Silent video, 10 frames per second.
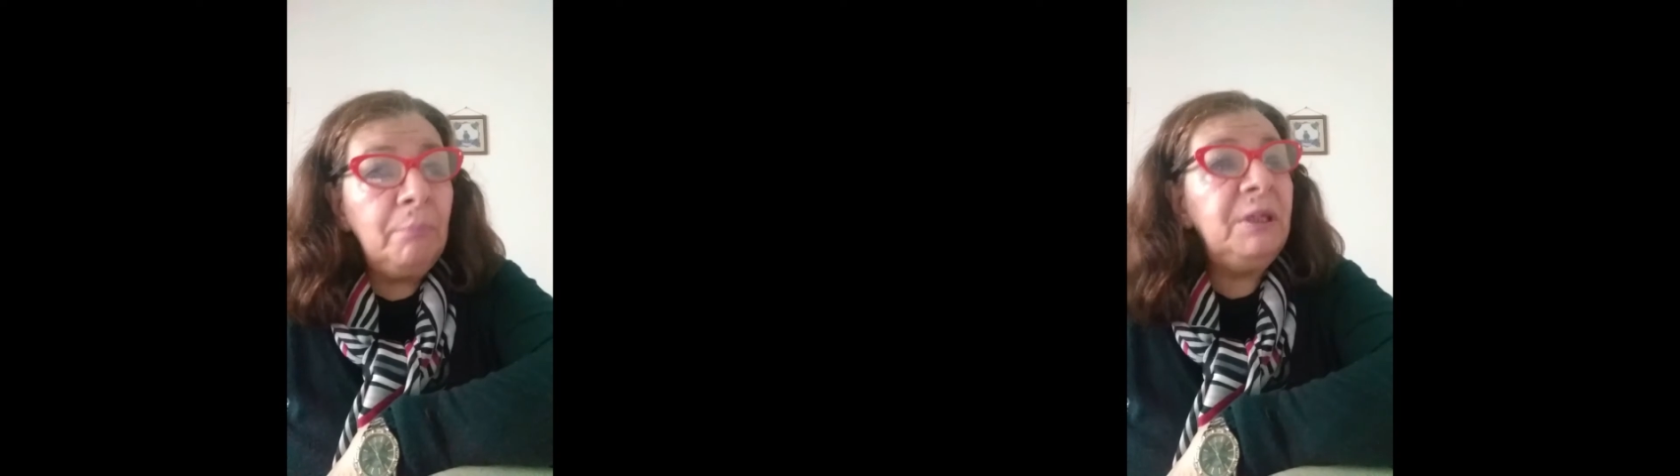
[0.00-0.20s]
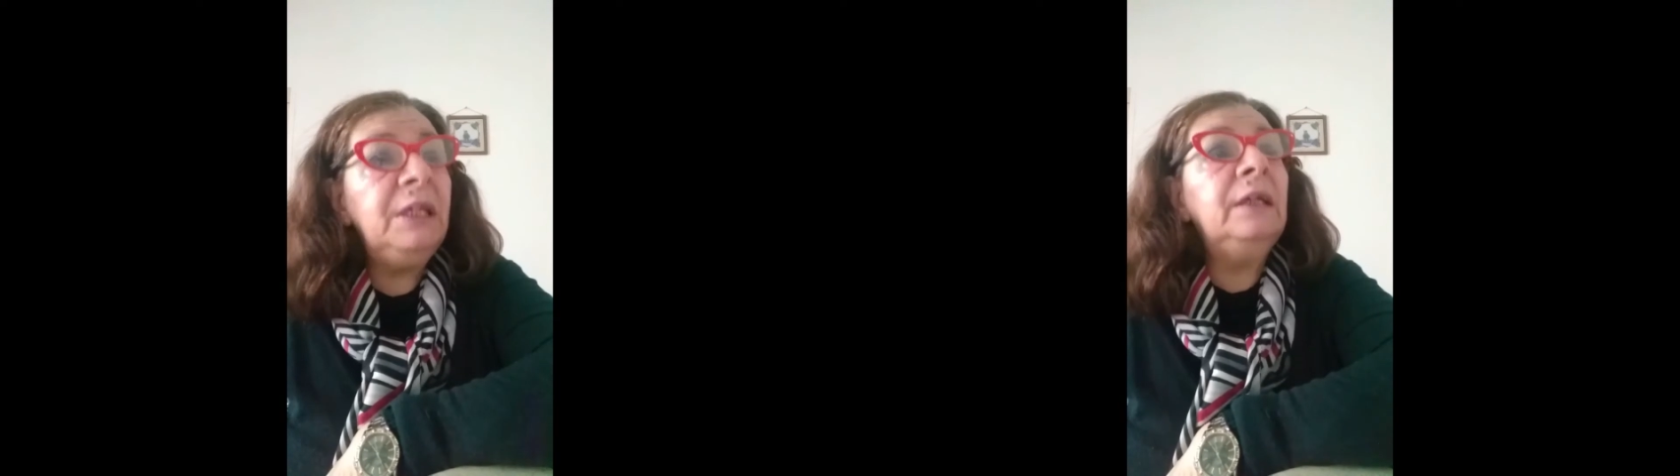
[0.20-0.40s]

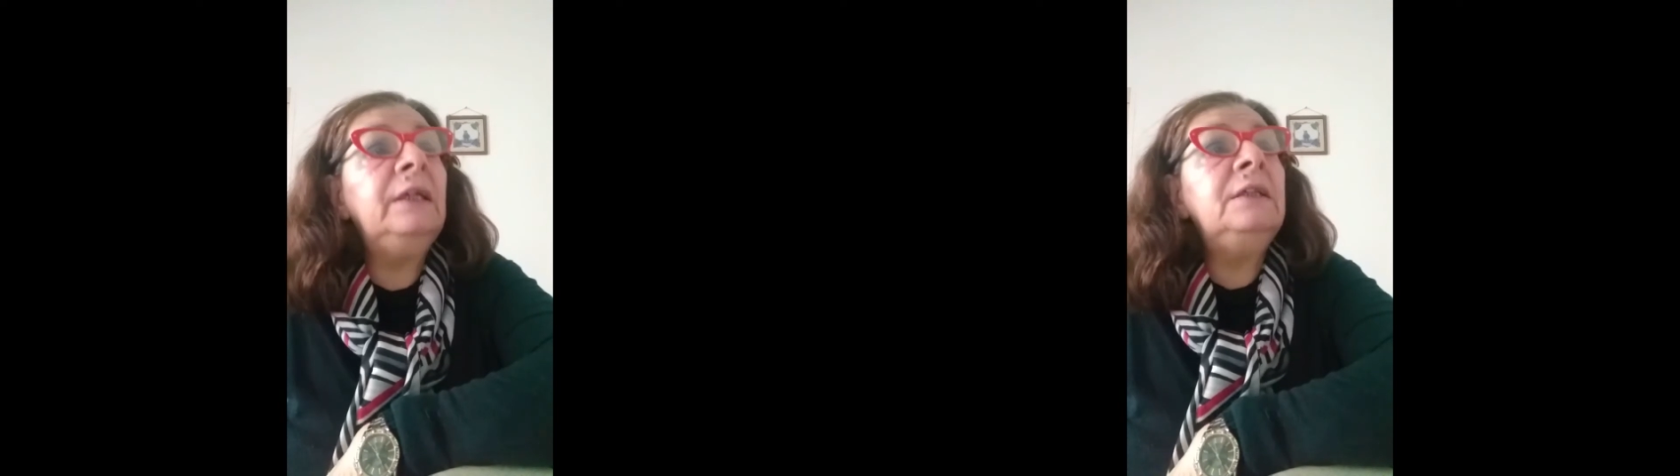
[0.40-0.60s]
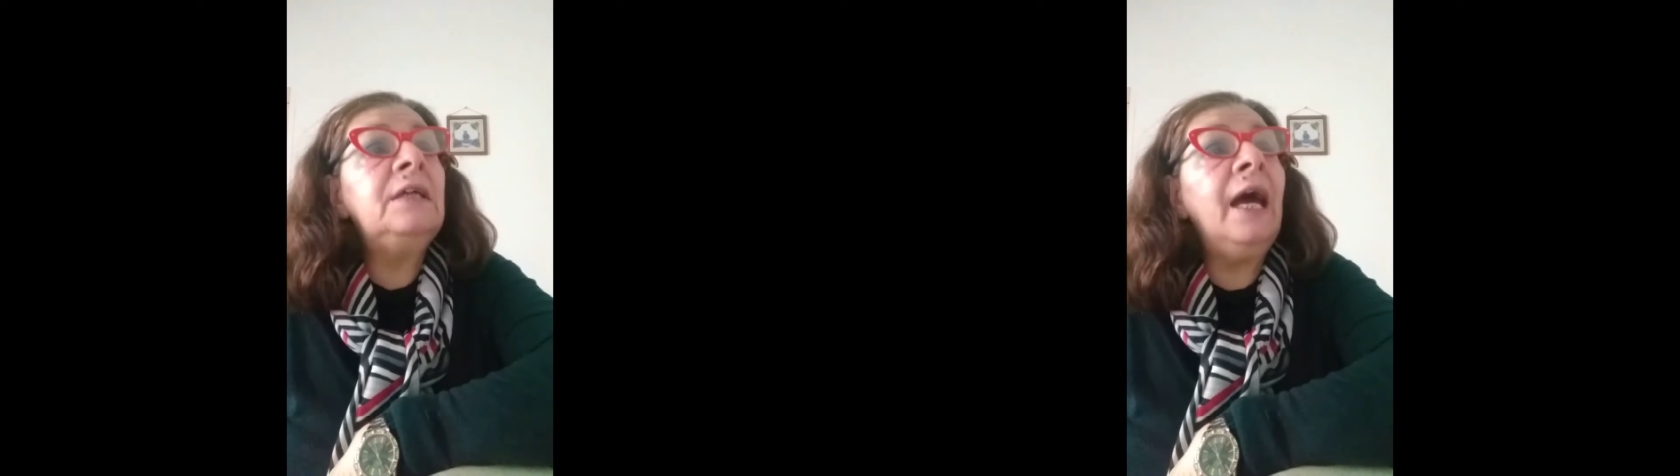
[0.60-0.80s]

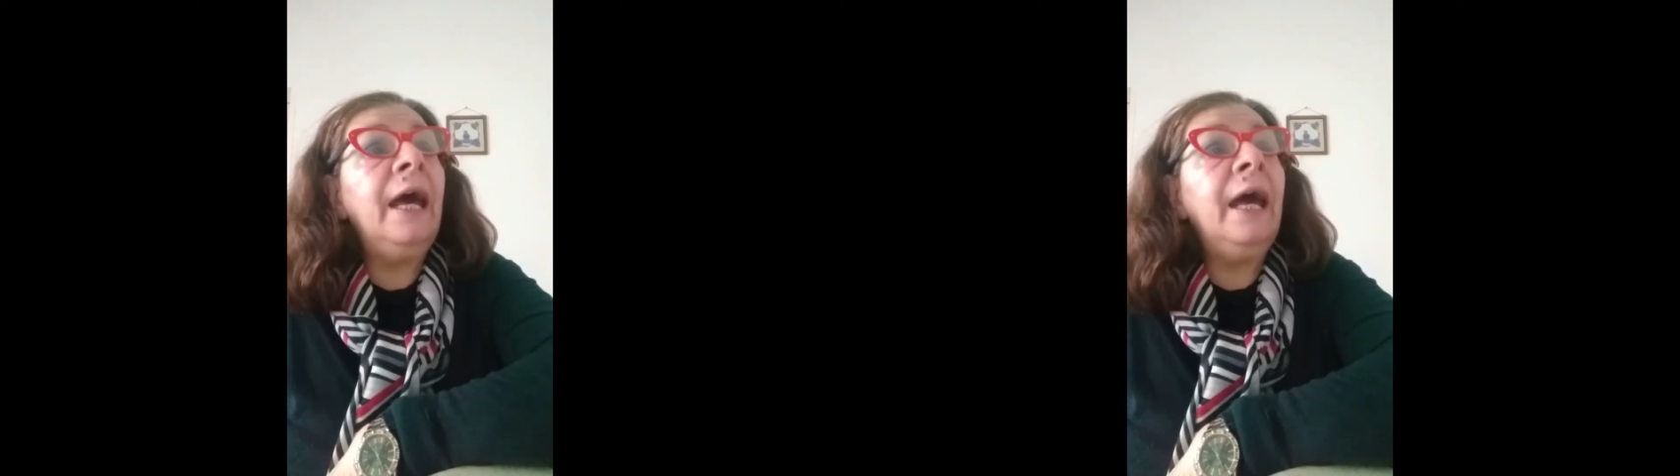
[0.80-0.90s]
appeared,